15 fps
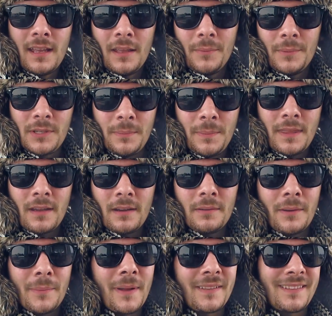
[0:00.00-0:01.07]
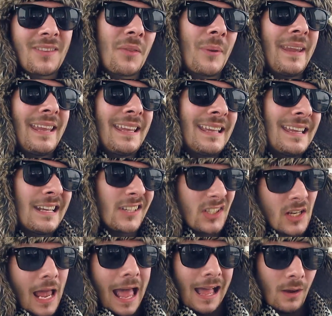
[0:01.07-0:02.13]
we should be there in about 3-ish
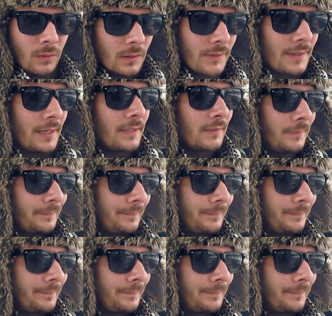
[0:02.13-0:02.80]
hours now.